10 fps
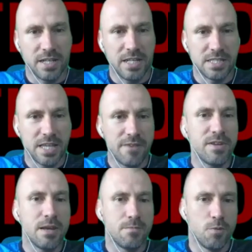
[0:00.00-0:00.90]
It's
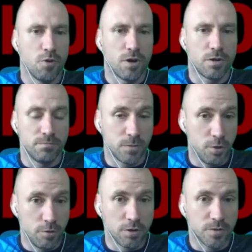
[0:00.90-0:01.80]
giving it more
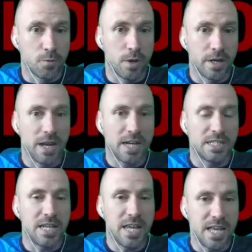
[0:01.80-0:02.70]
kudos for what it
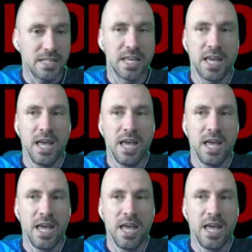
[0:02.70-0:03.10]
actually is.